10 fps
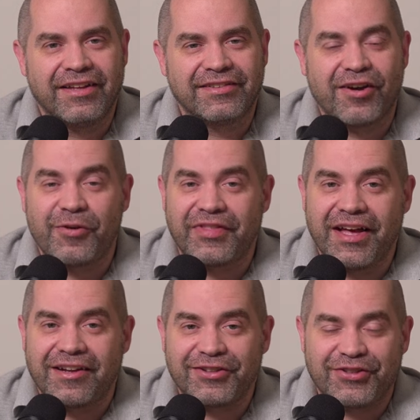So with
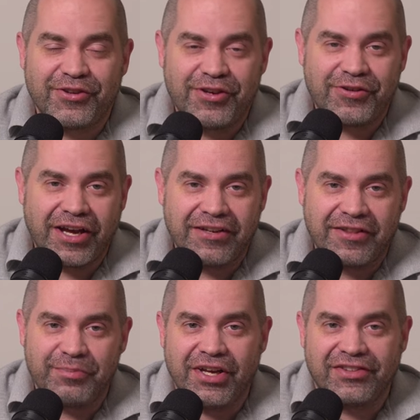that, I'll show you kind of
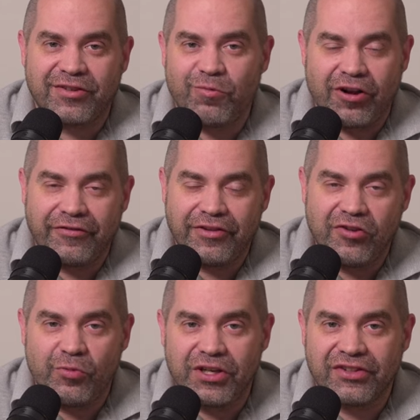the basic workflow
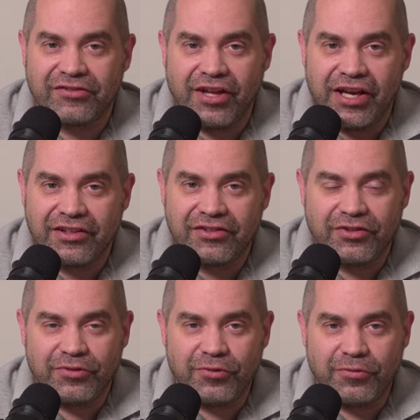of what it's like
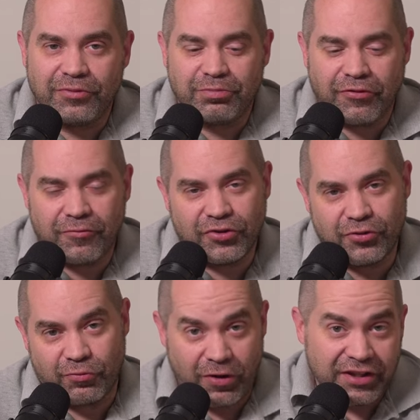to,
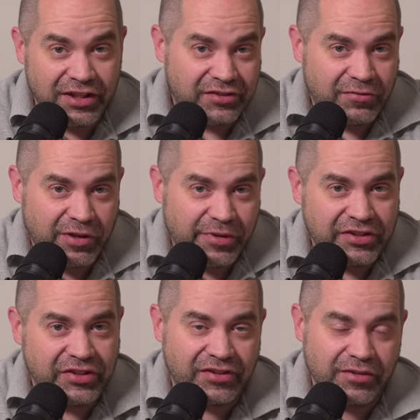to run the instant replay
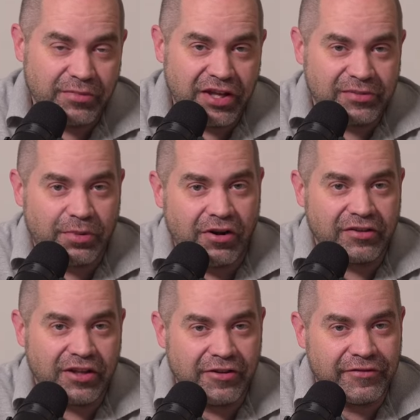system as
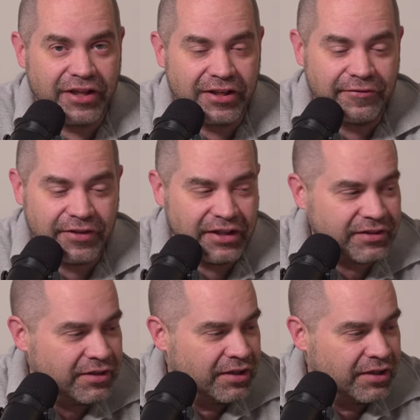part of an event.